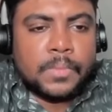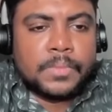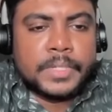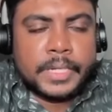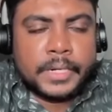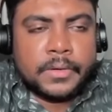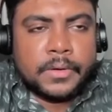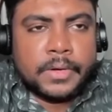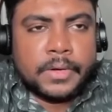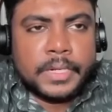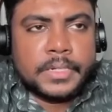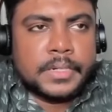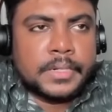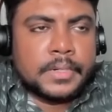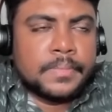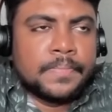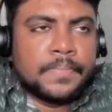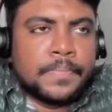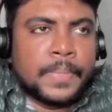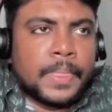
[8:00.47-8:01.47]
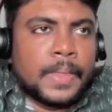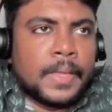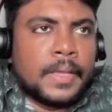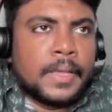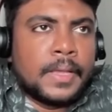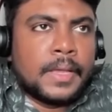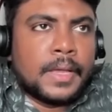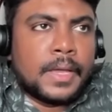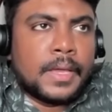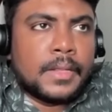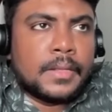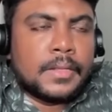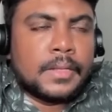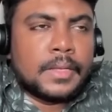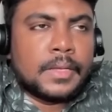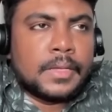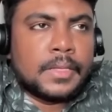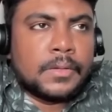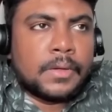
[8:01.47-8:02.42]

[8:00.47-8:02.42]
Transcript: Object Notation. And